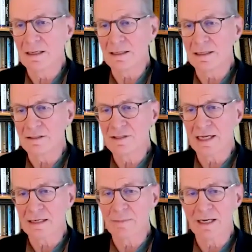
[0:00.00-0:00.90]
it's
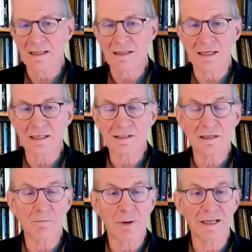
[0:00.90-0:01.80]
taken many things
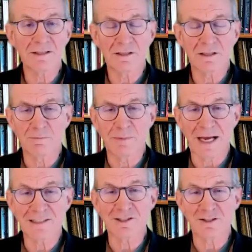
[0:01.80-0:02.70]
plus the
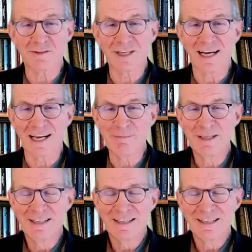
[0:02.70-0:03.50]
passage of time